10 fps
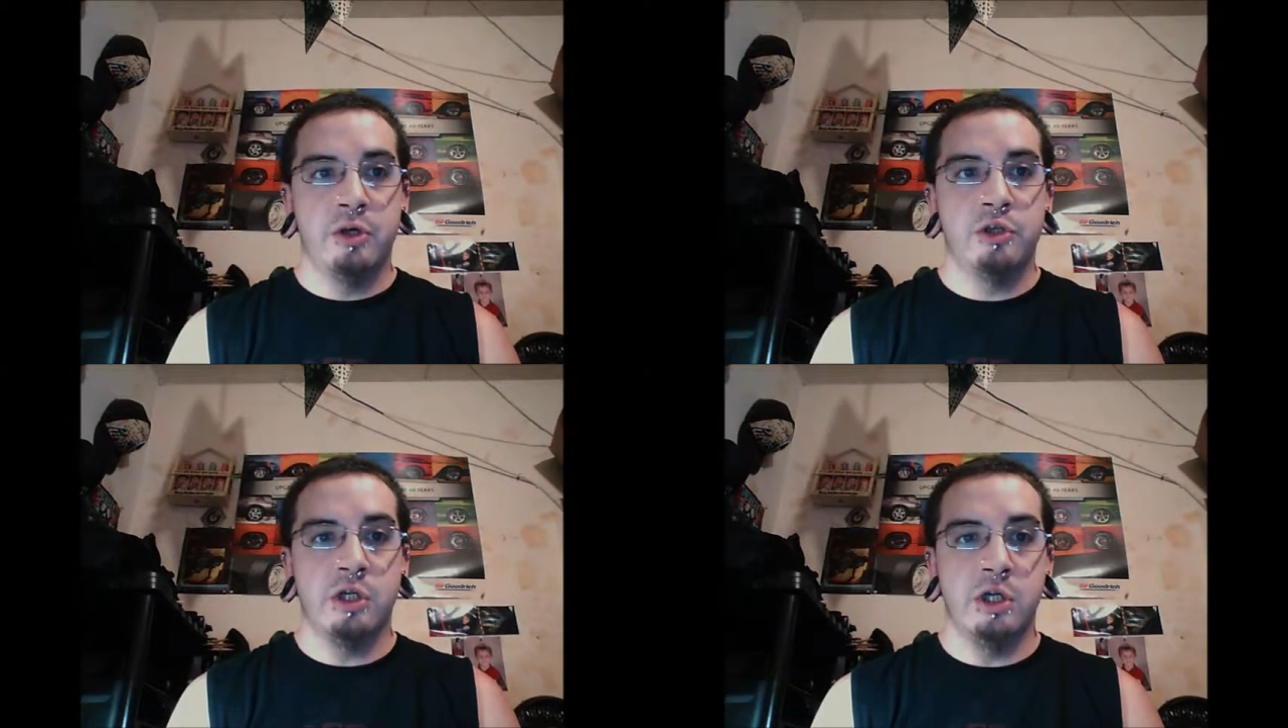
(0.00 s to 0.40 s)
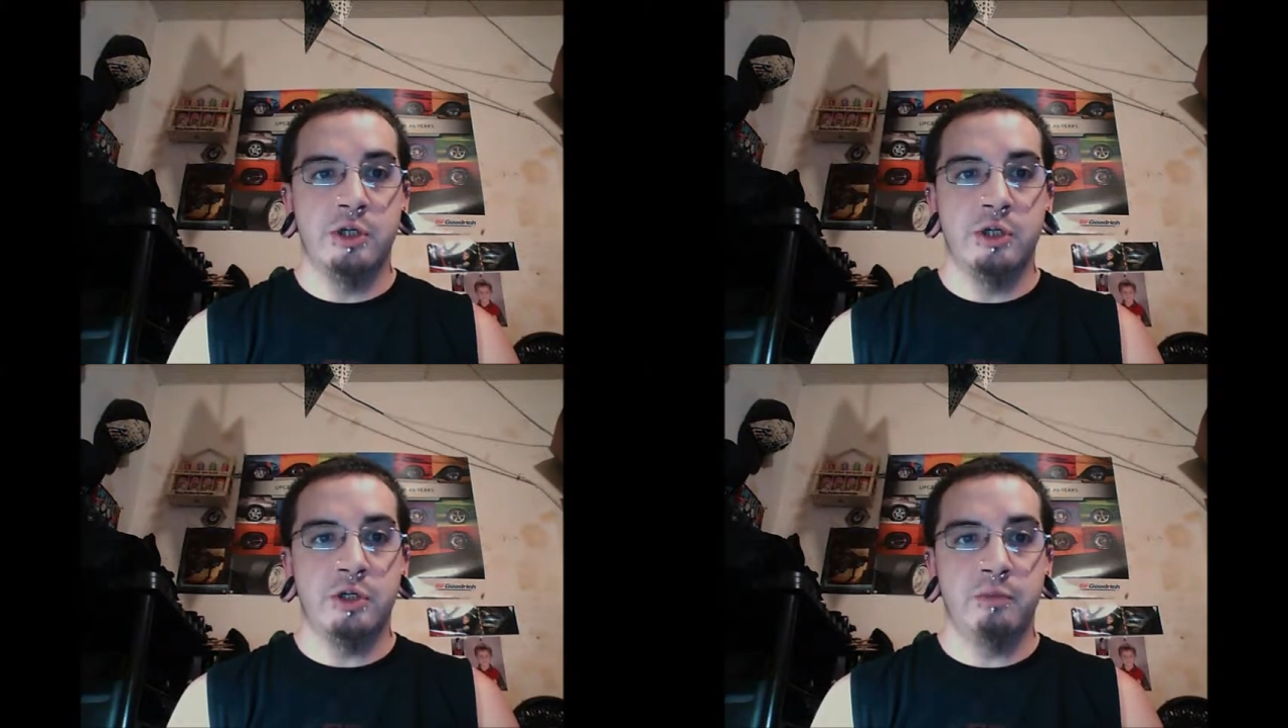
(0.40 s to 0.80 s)
turn on
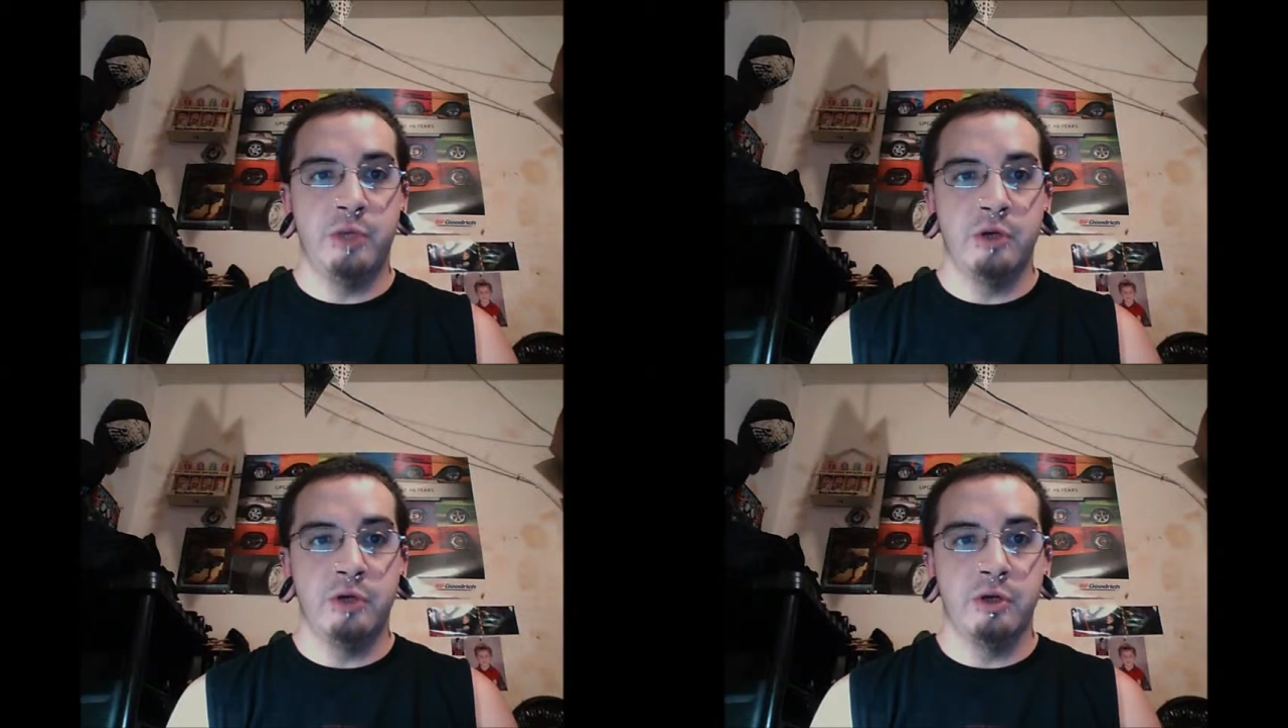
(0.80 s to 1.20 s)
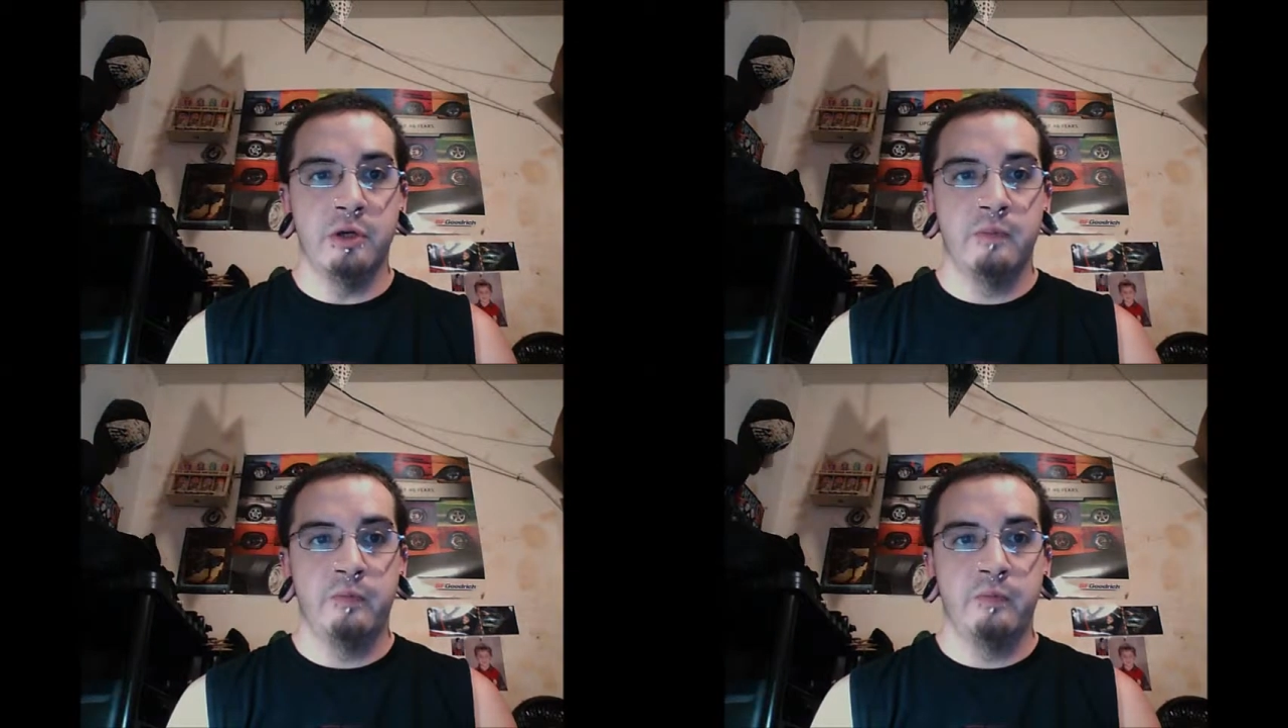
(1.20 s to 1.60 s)
your computer
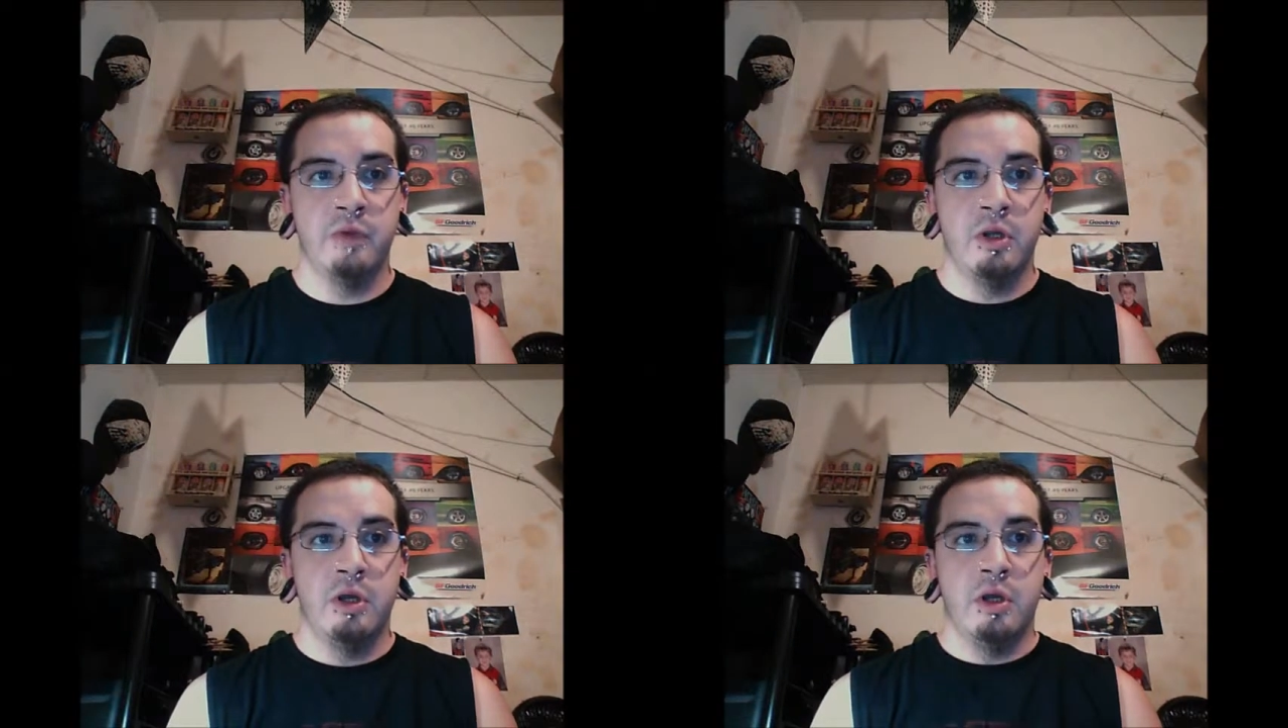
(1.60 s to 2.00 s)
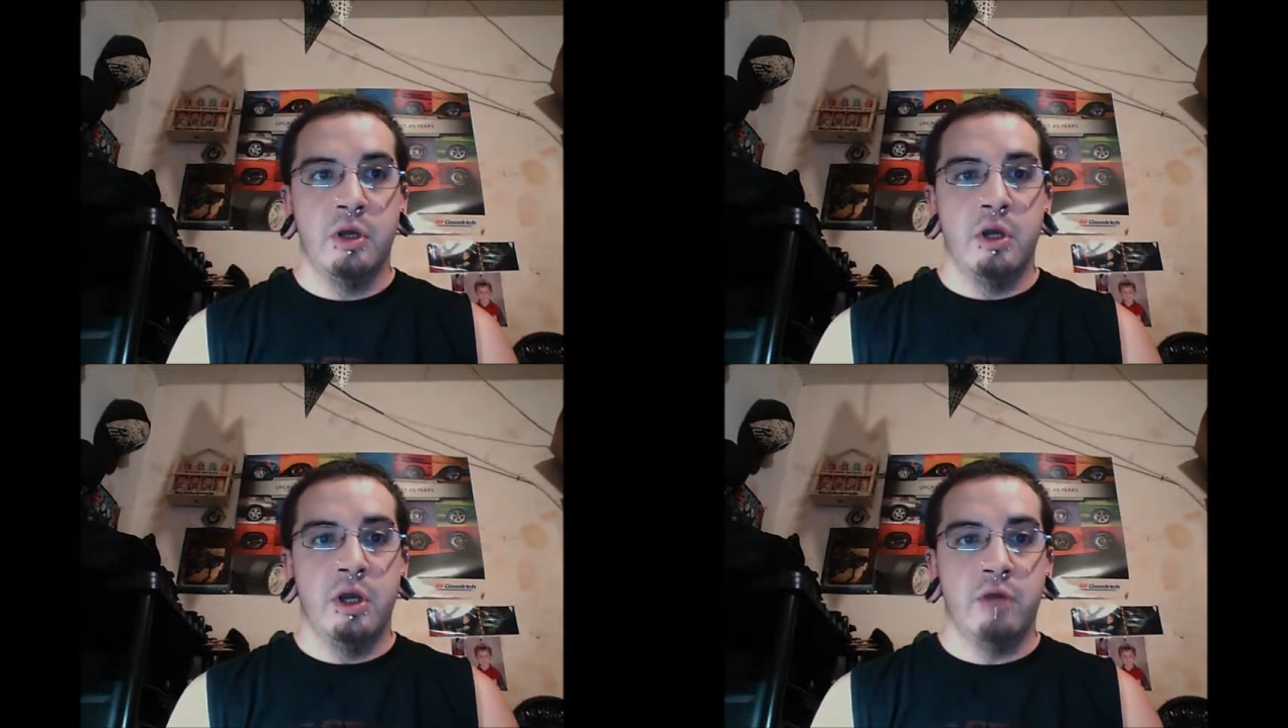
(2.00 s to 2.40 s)

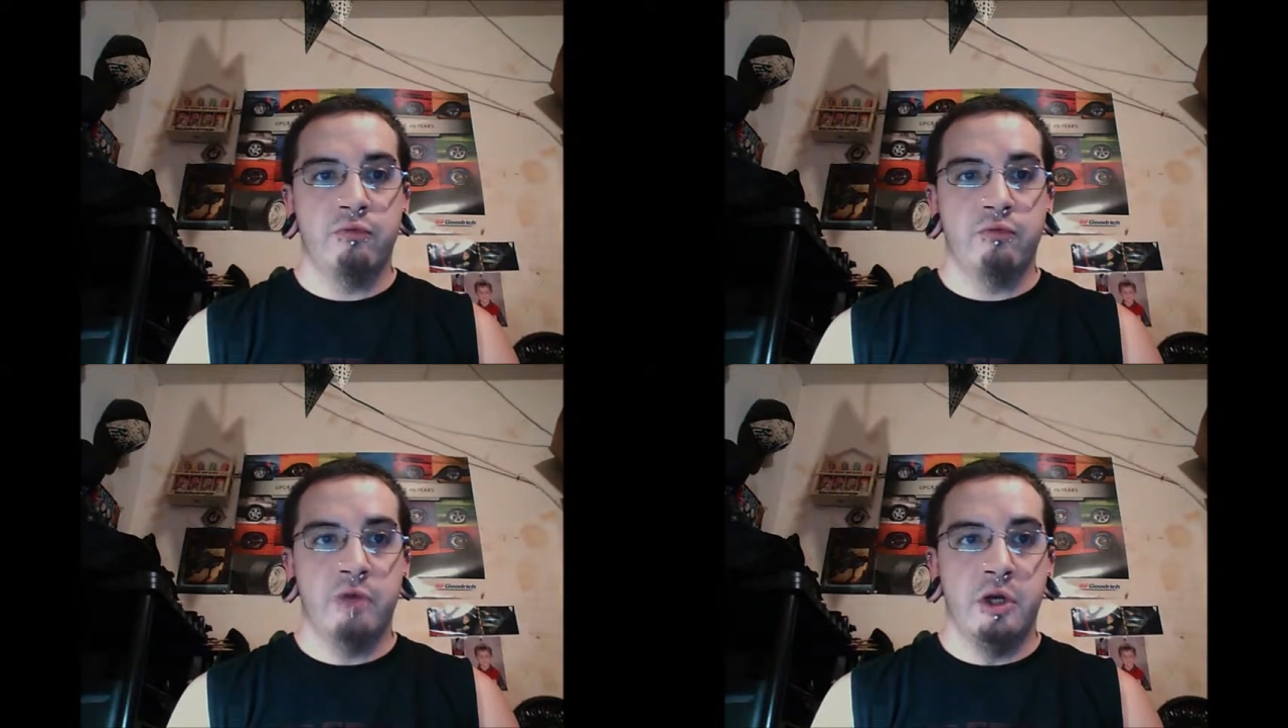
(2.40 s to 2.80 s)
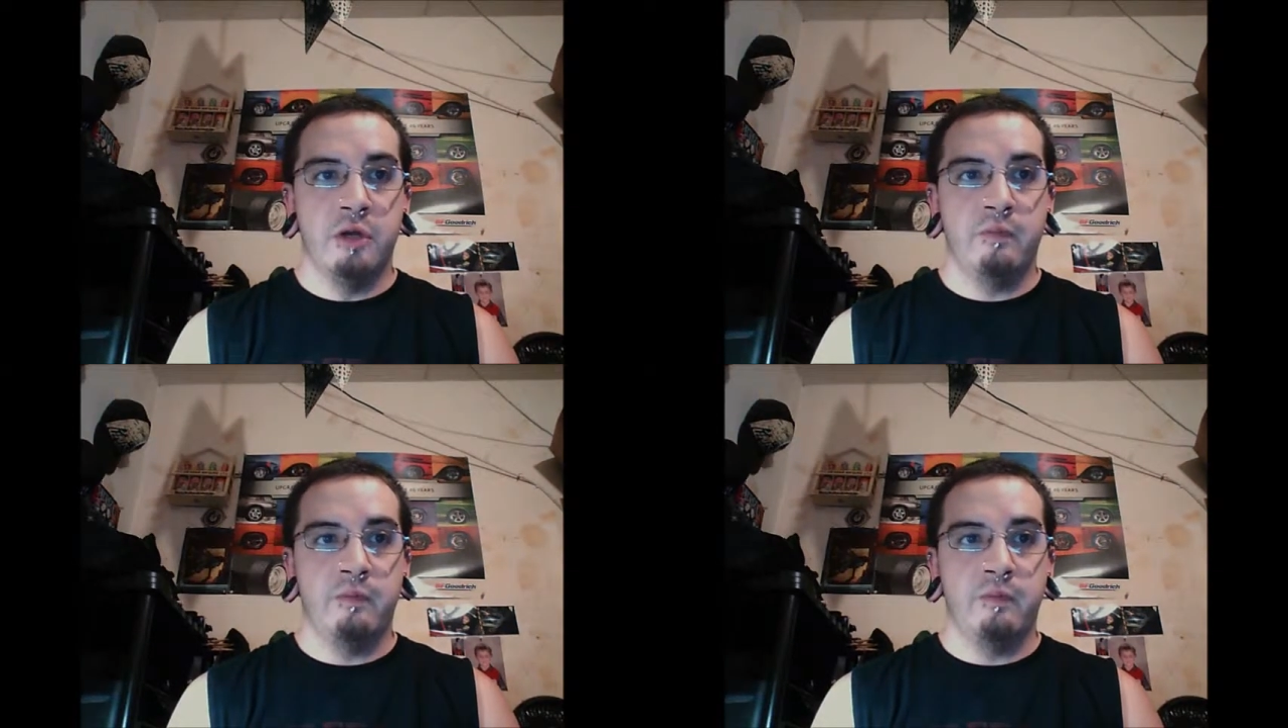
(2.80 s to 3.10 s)
and run it.